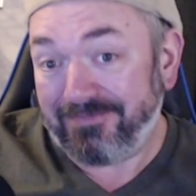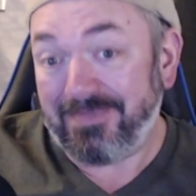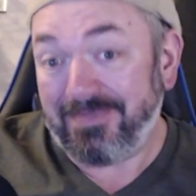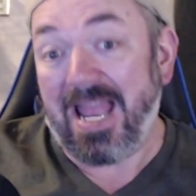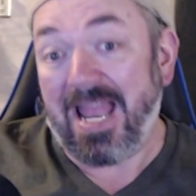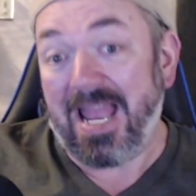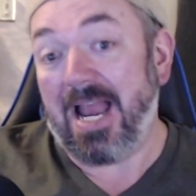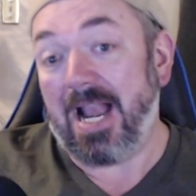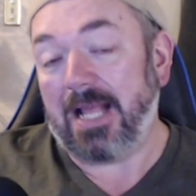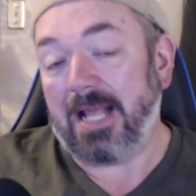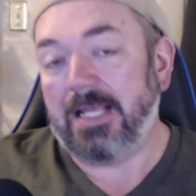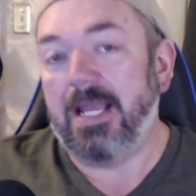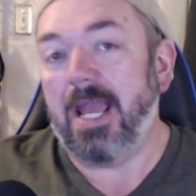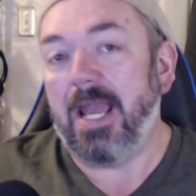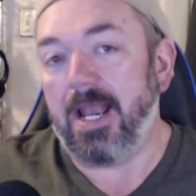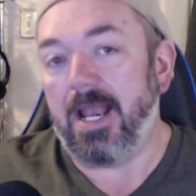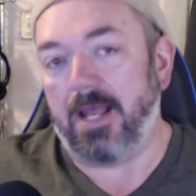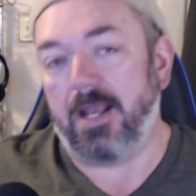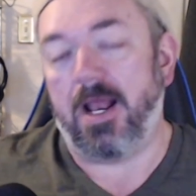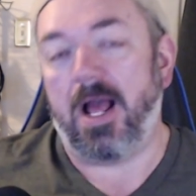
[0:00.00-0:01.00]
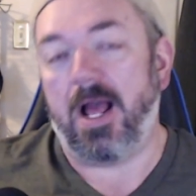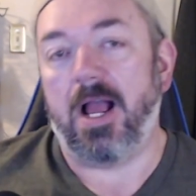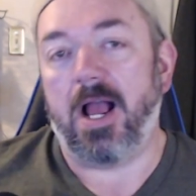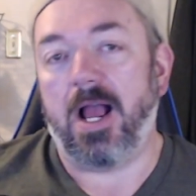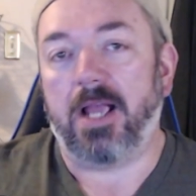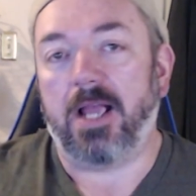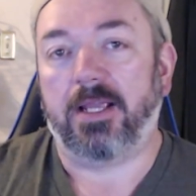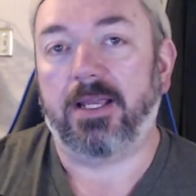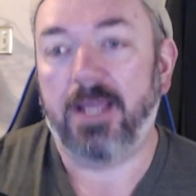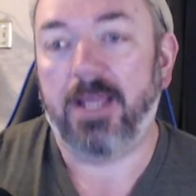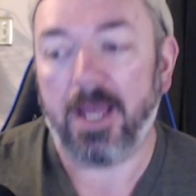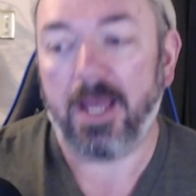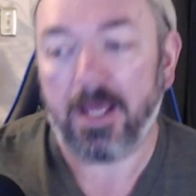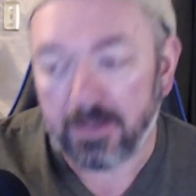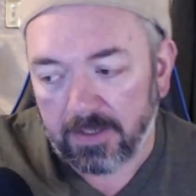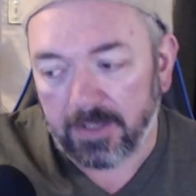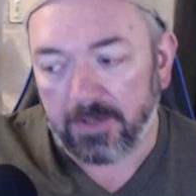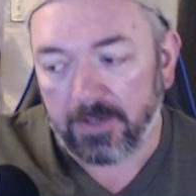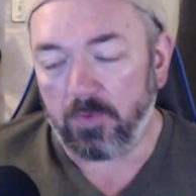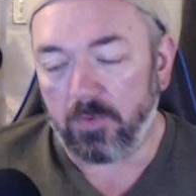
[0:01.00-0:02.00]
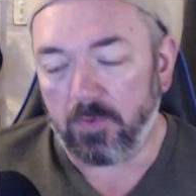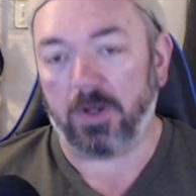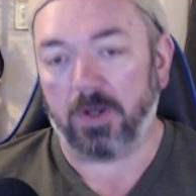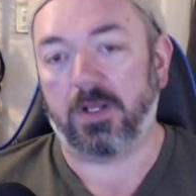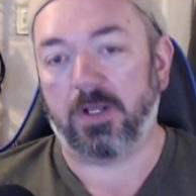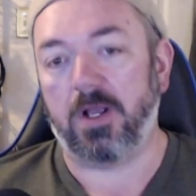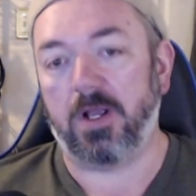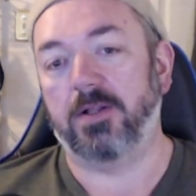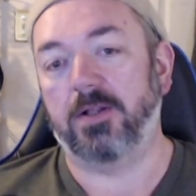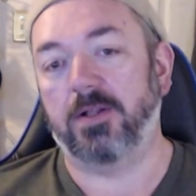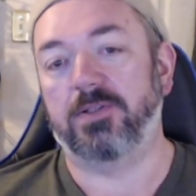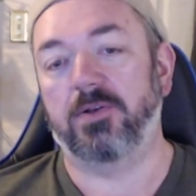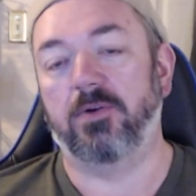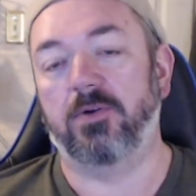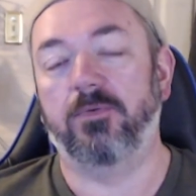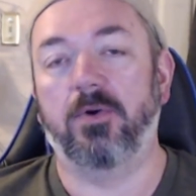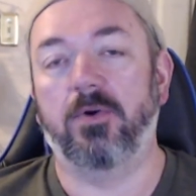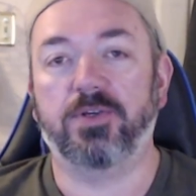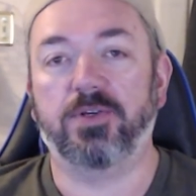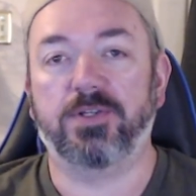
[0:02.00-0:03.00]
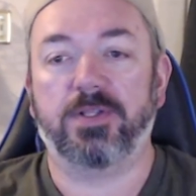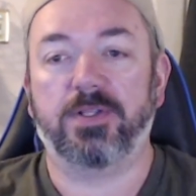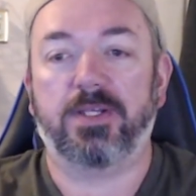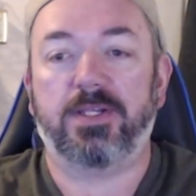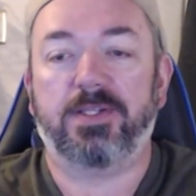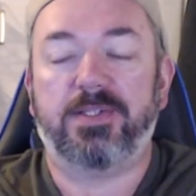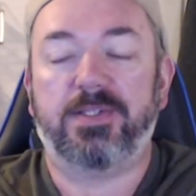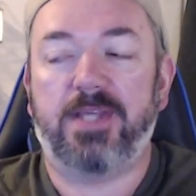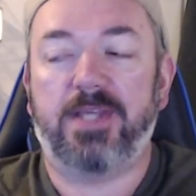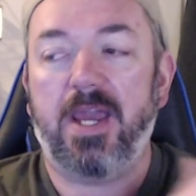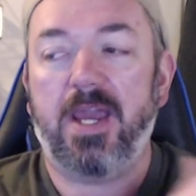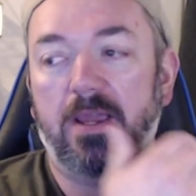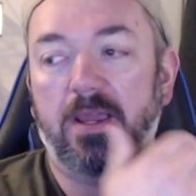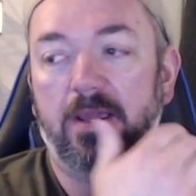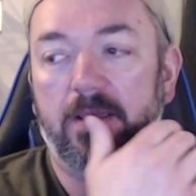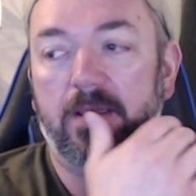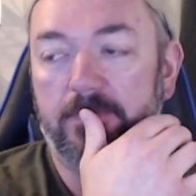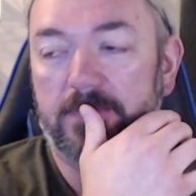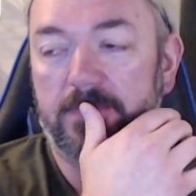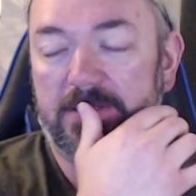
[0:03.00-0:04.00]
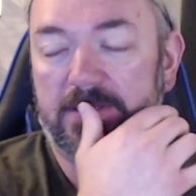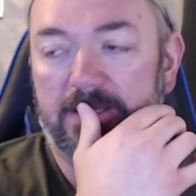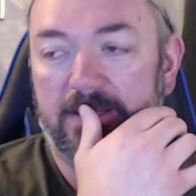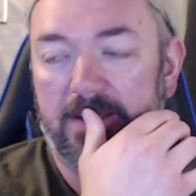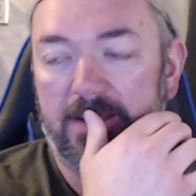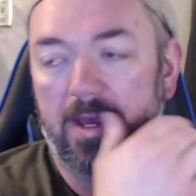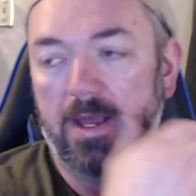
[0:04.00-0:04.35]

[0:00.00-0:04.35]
And I get it. I get that you want a console version of these games,